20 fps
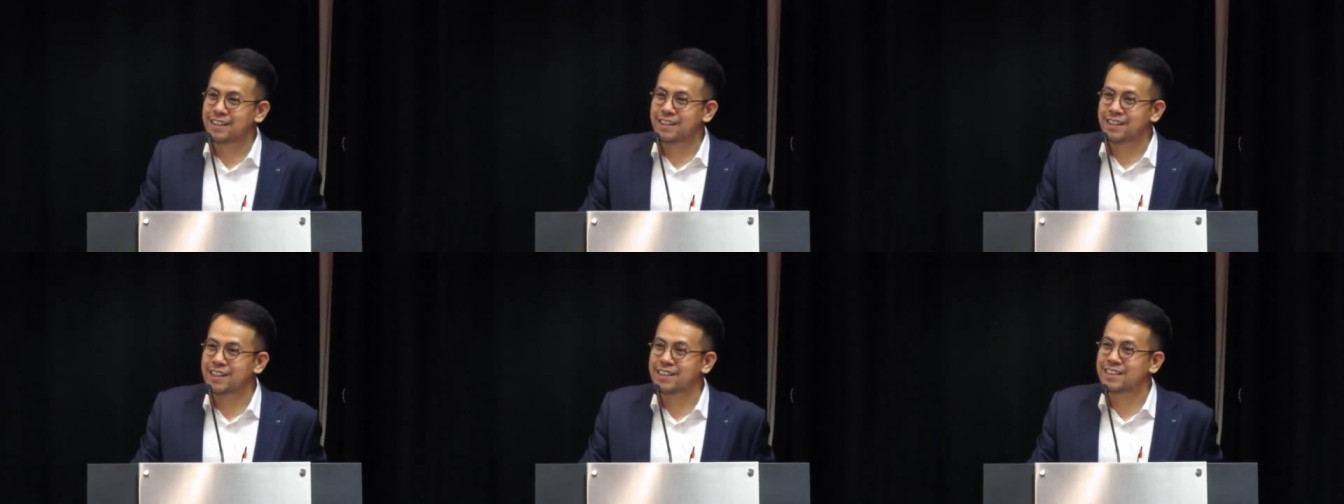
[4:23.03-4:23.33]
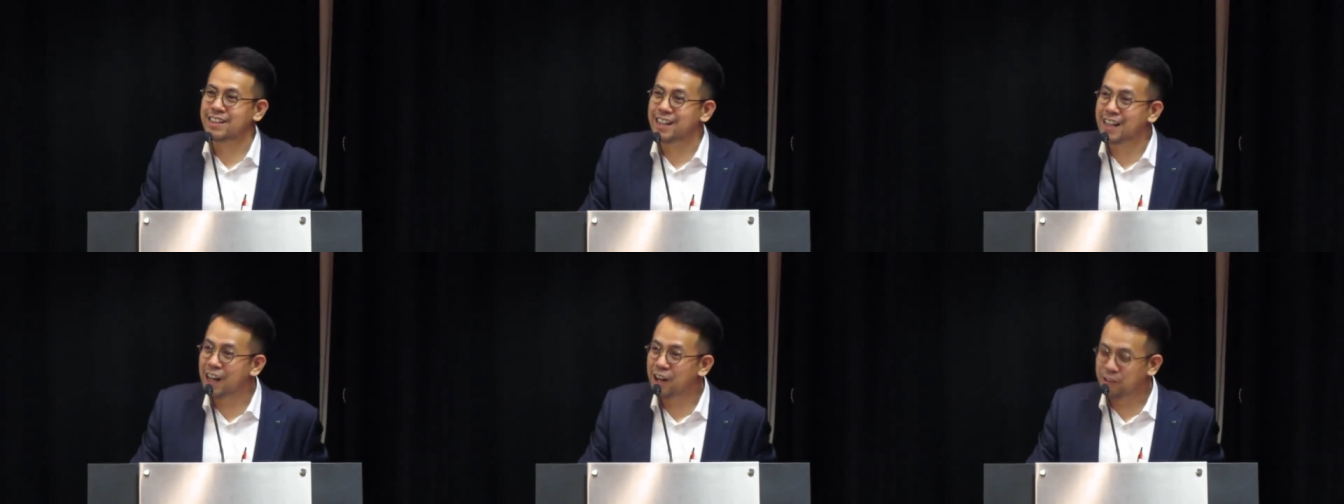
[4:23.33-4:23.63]

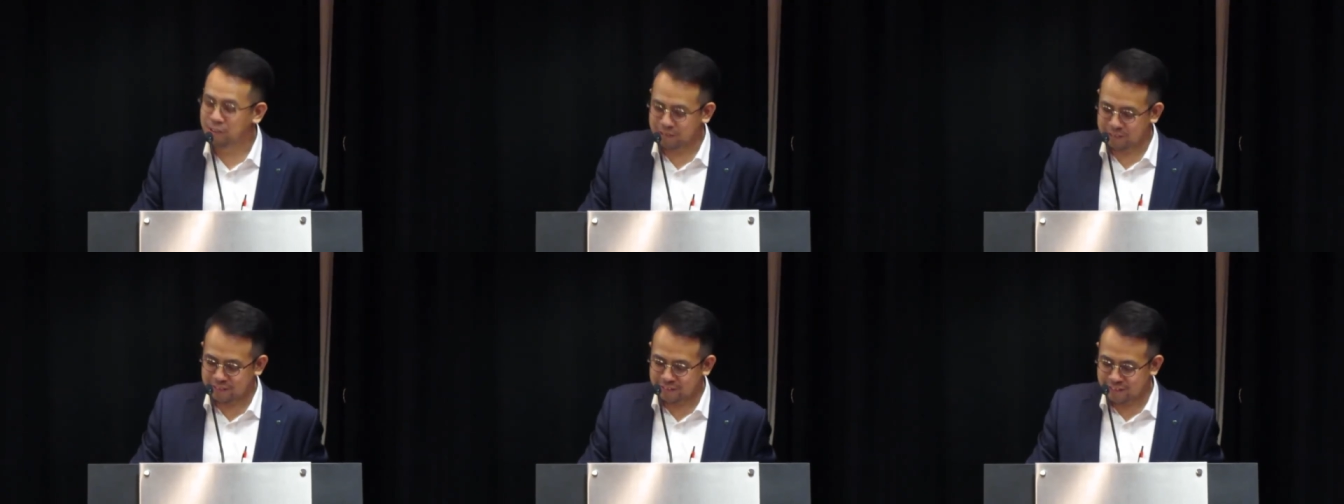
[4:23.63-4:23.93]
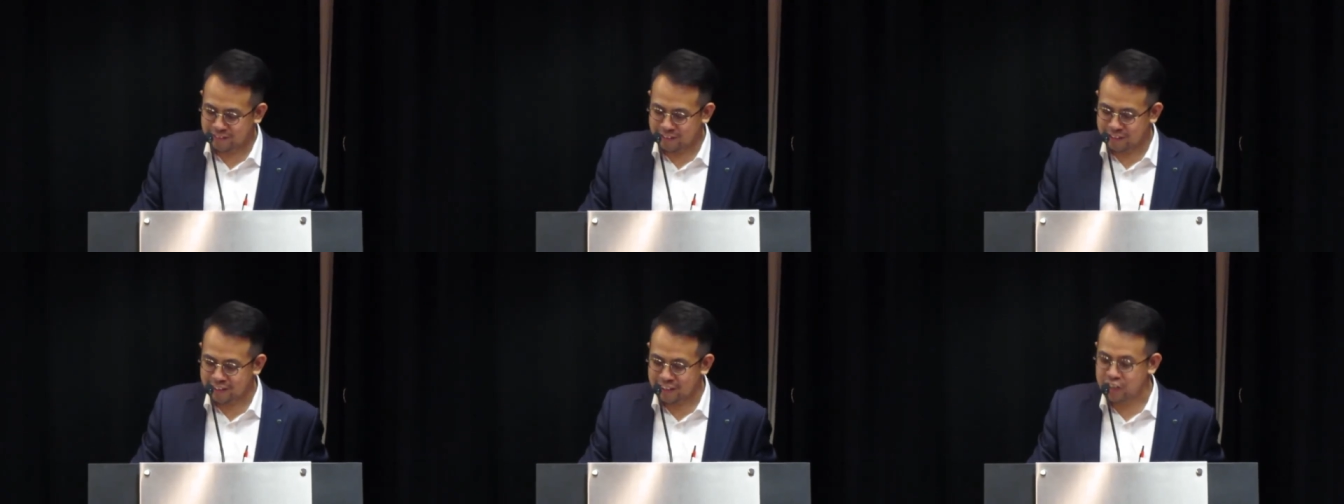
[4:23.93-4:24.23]
He's a clown,
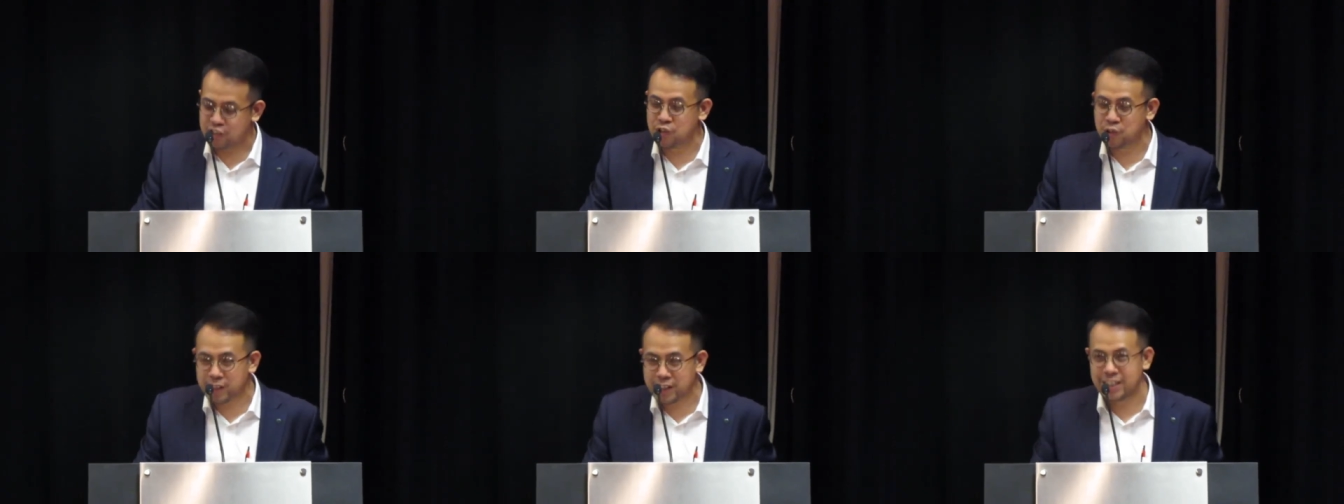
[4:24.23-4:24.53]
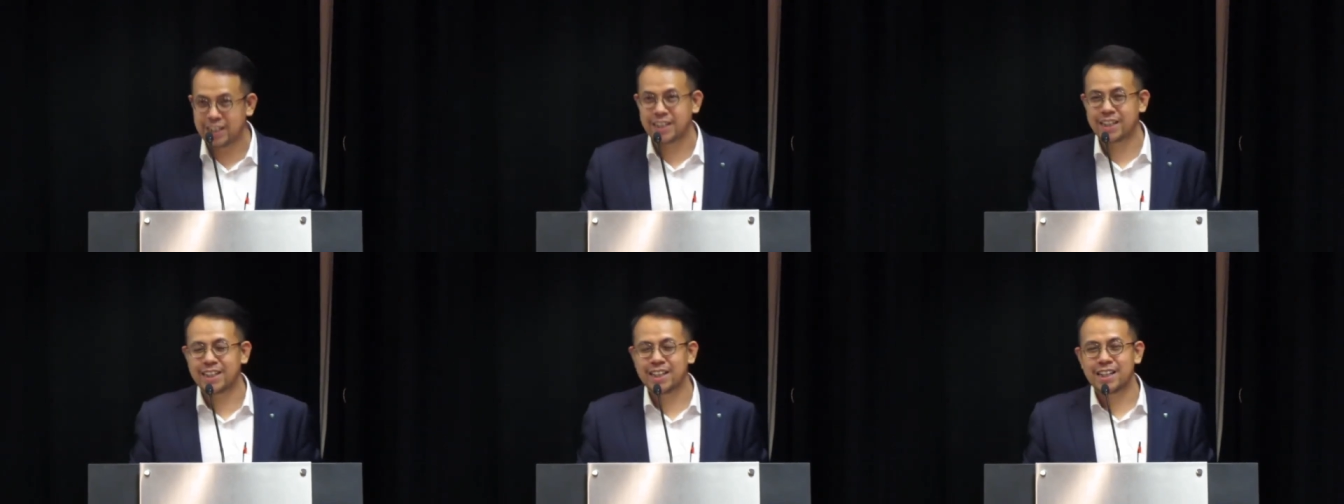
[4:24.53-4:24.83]
the
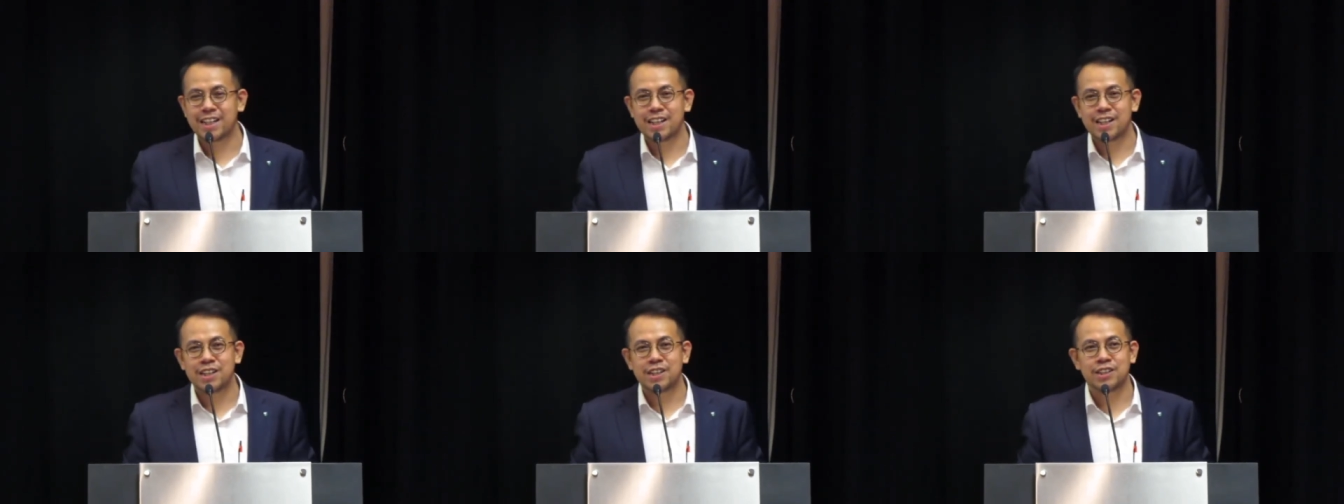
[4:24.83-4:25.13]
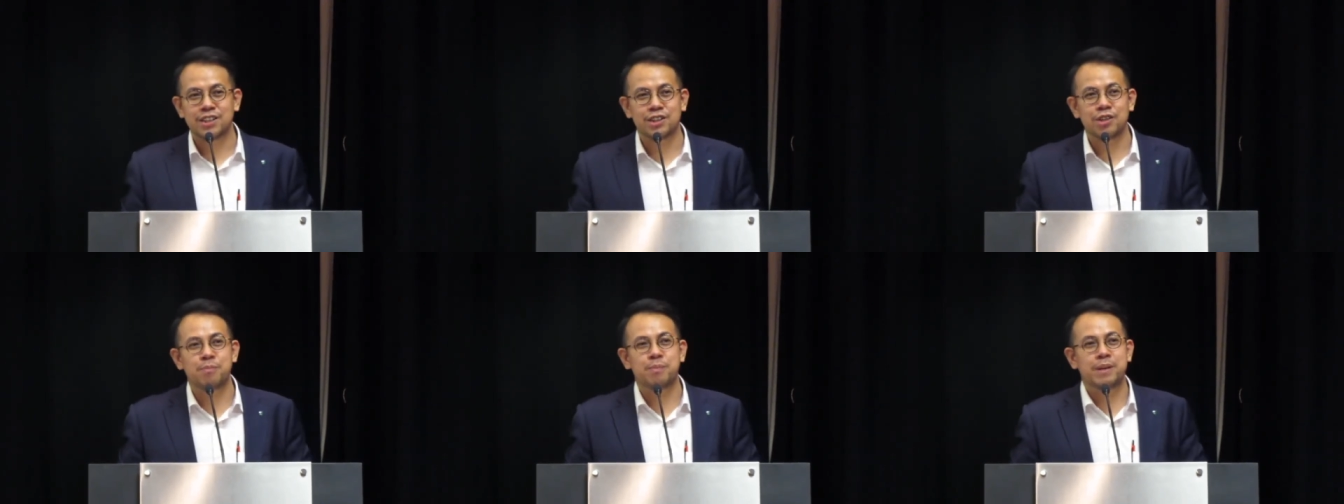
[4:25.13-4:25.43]
Joker,
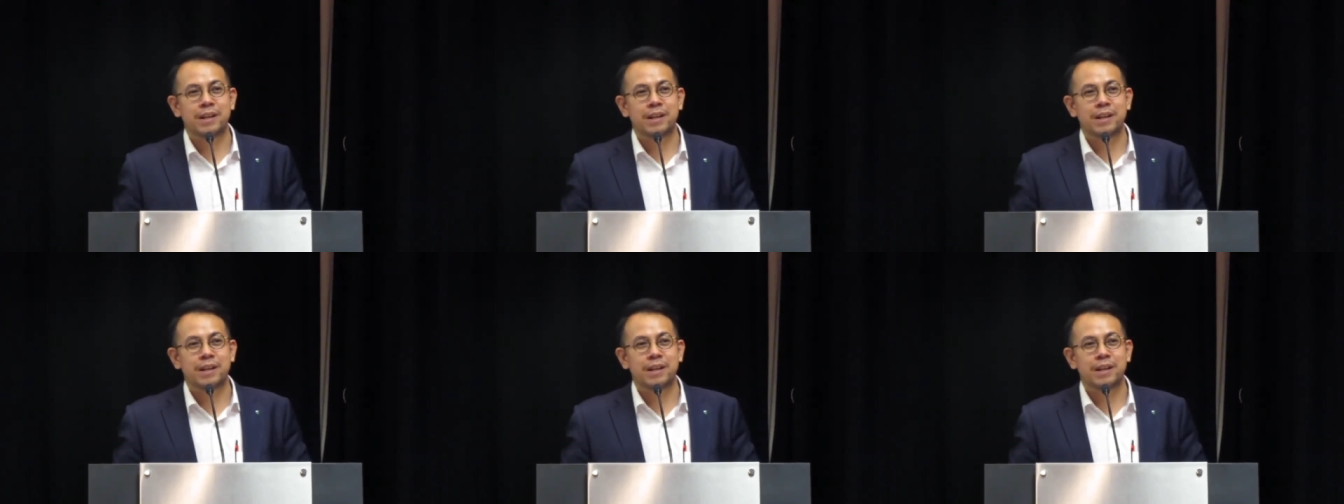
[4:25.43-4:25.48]
so